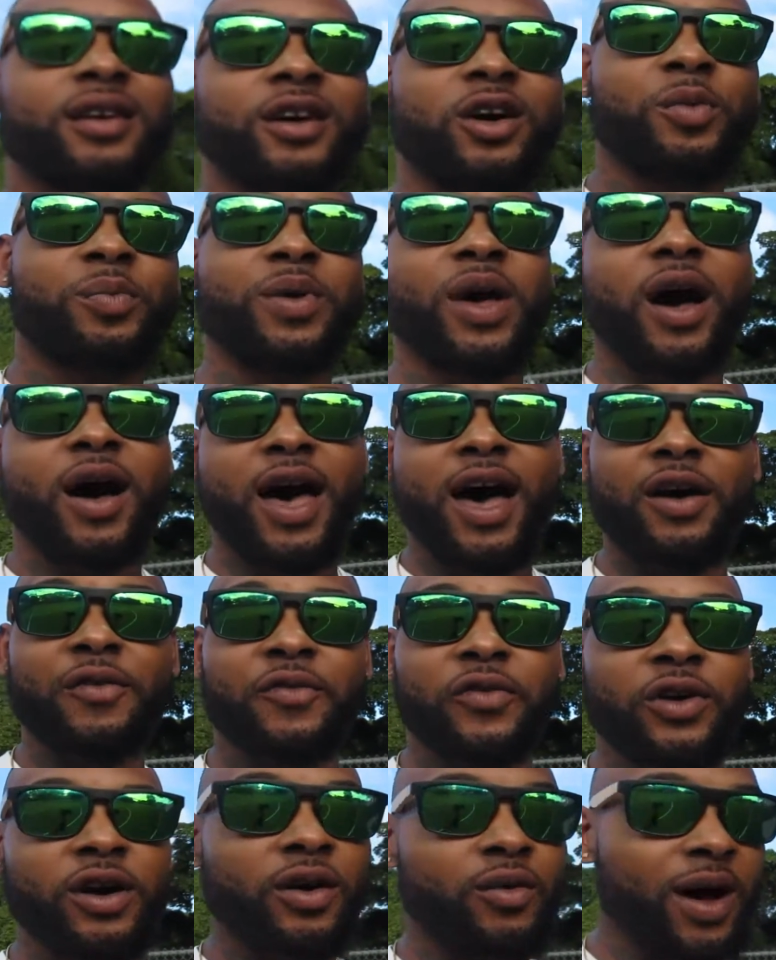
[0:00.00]
hope y'all have
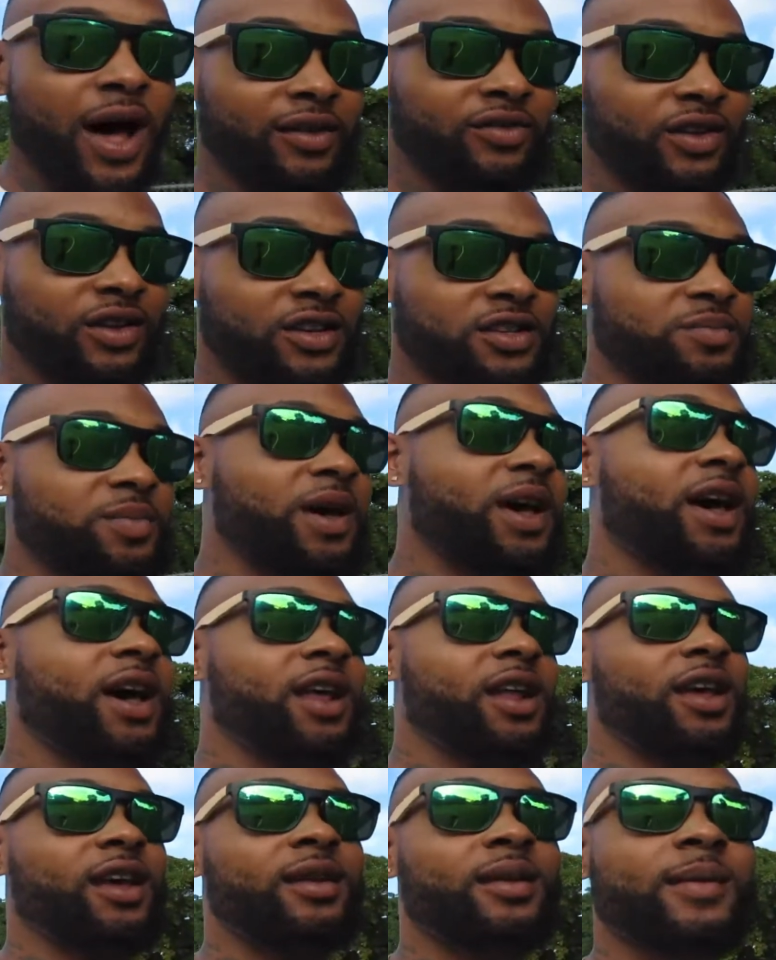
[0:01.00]
fun watching this,
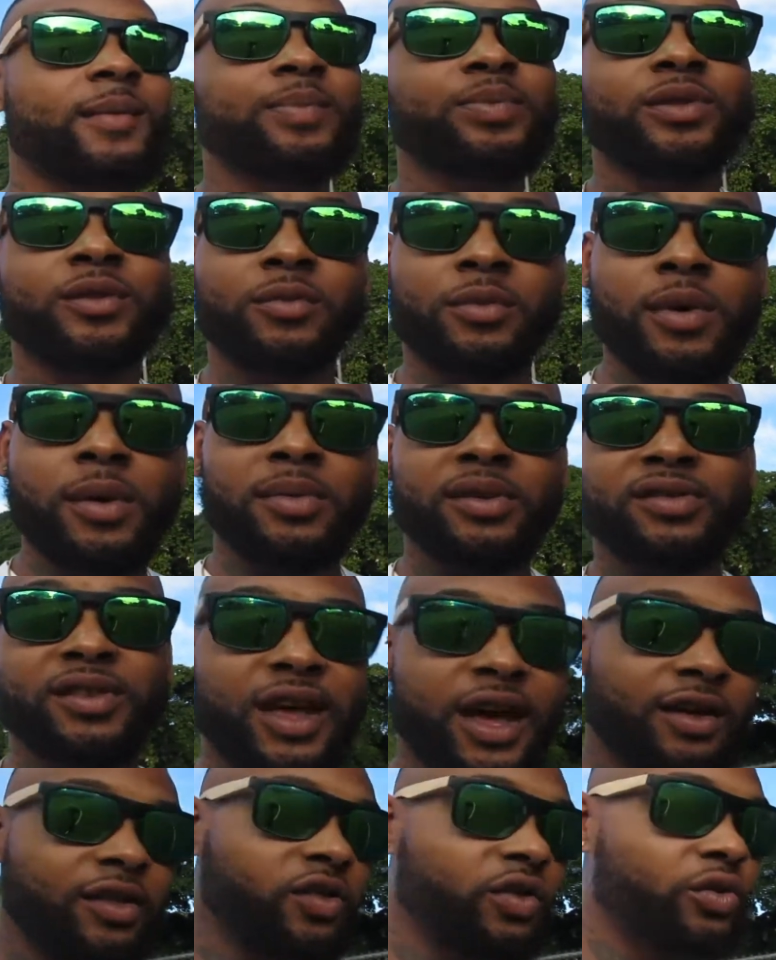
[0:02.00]
man. And Remember,
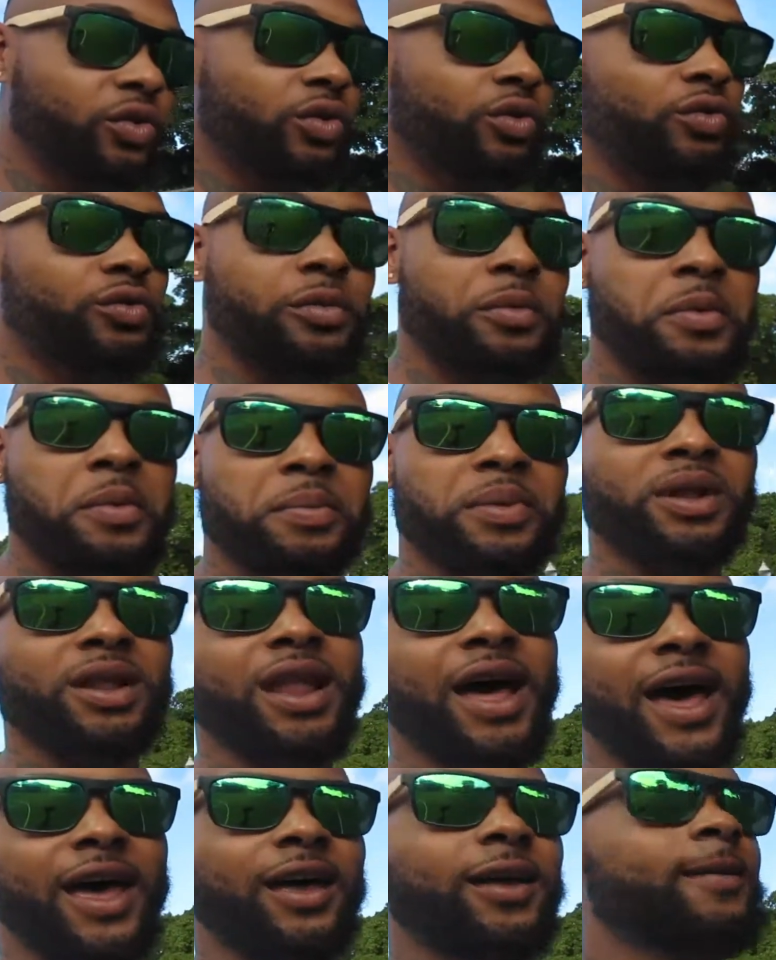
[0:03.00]
stay tuned. Remember,
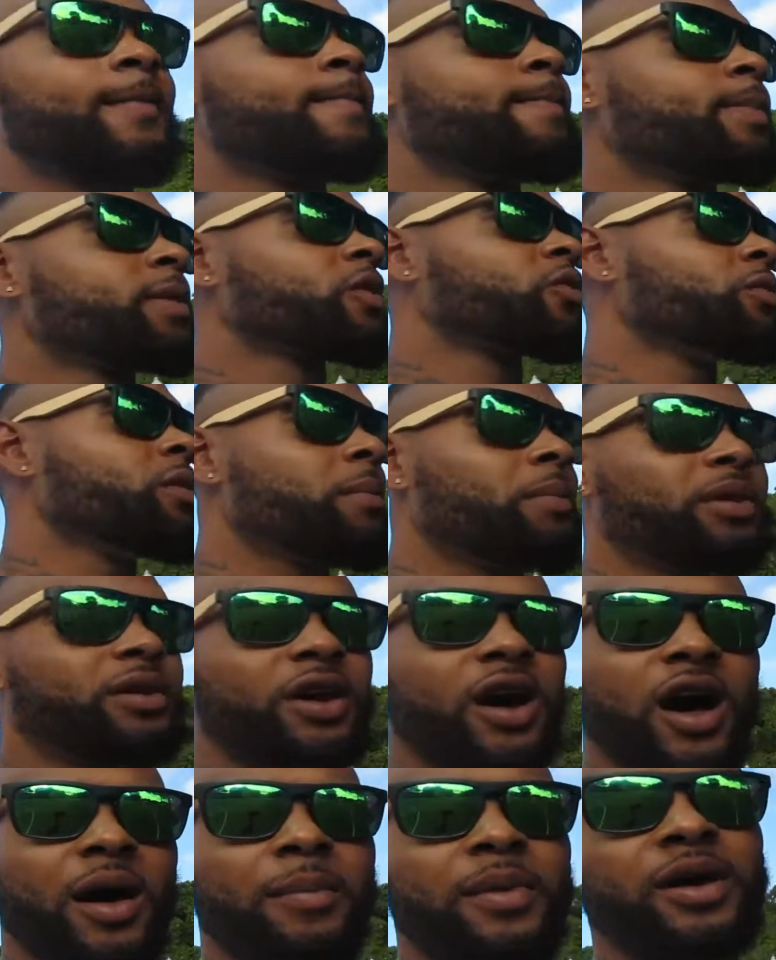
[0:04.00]
like. Remember,
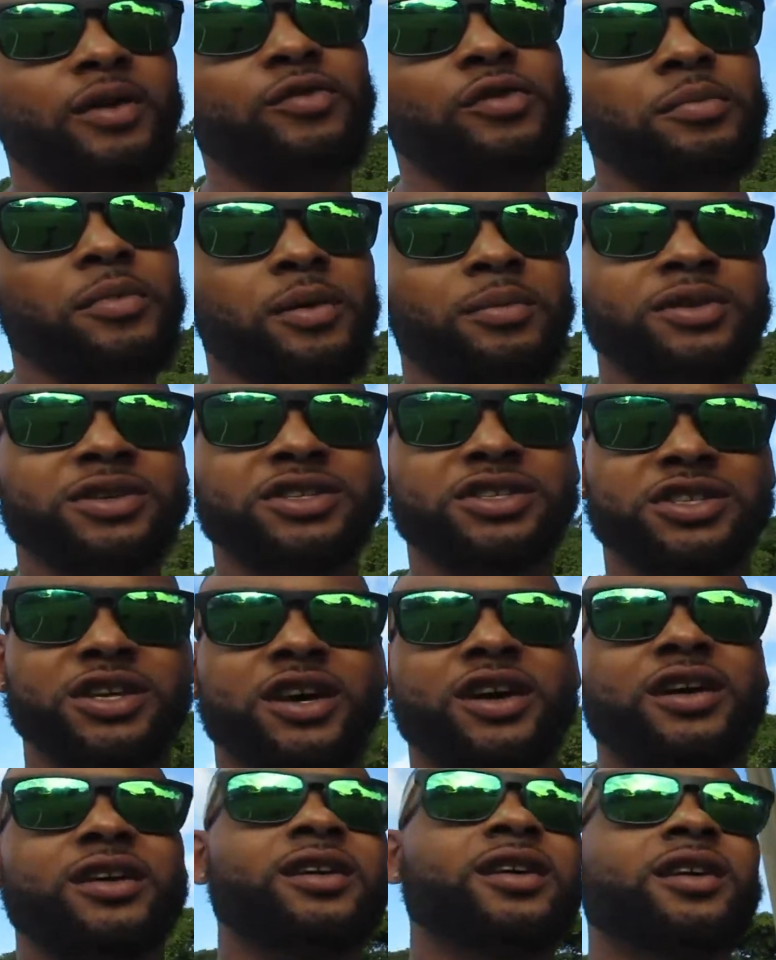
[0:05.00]
comment. Remember,
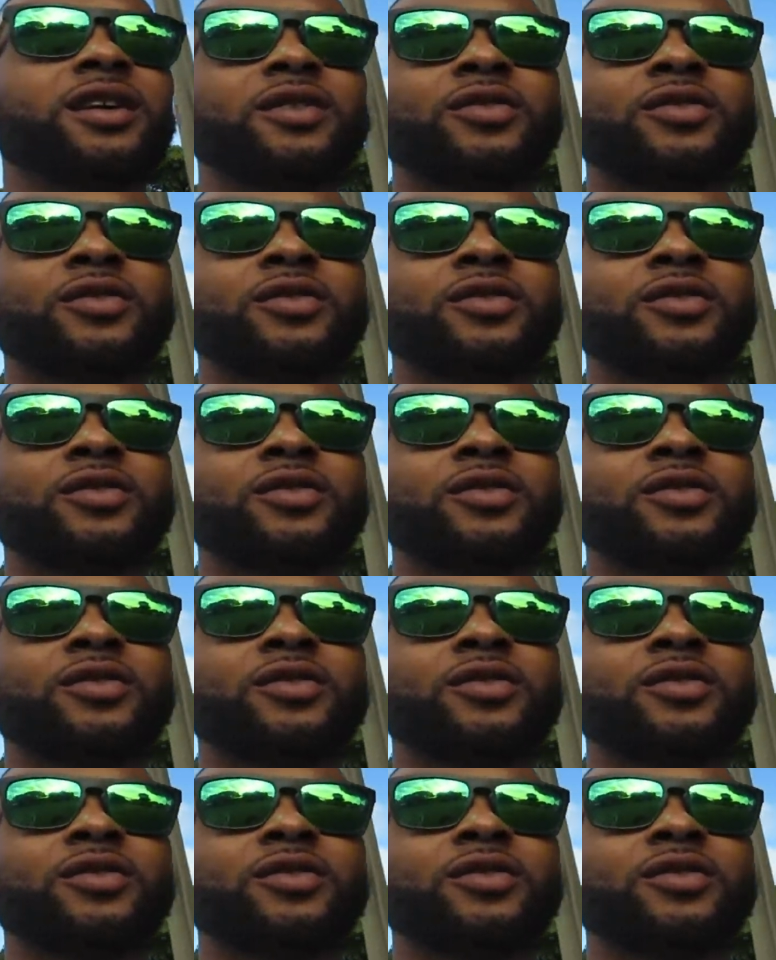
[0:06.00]
share.